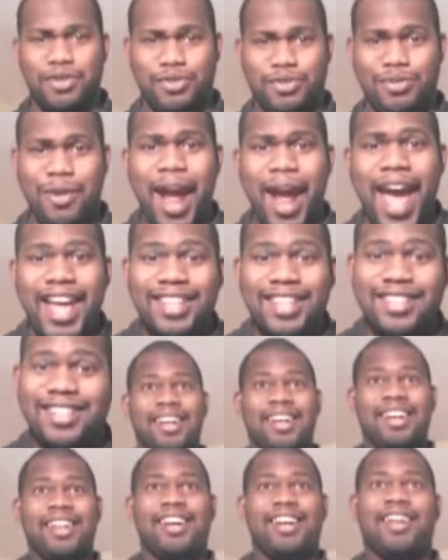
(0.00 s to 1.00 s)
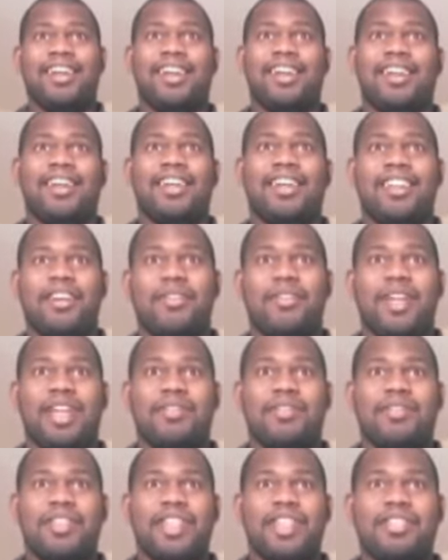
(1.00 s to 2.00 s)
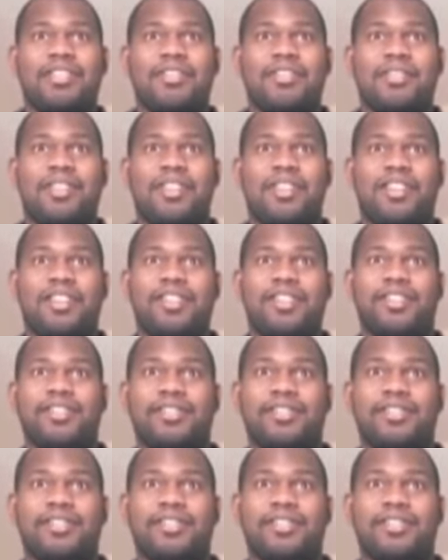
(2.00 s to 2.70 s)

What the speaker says: It's great! I'd go gay for that dude.